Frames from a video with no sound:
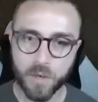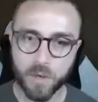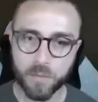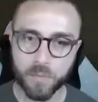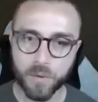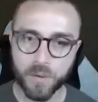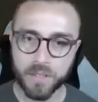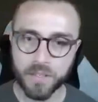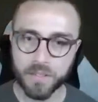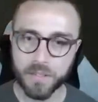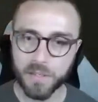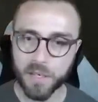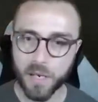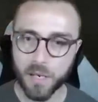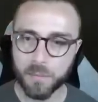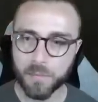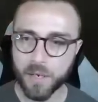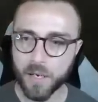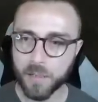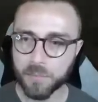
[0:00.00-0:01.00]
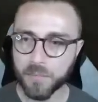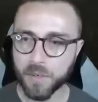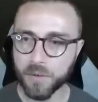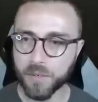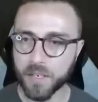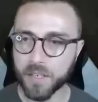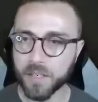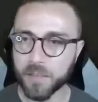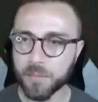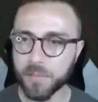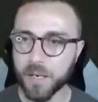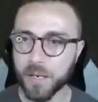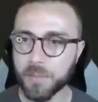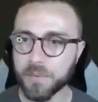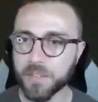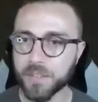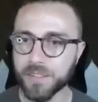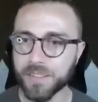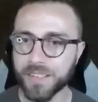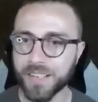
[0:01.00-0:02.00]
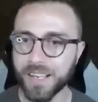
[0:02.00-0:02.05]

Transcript: Homeboy boy did not pop. Okay, he popped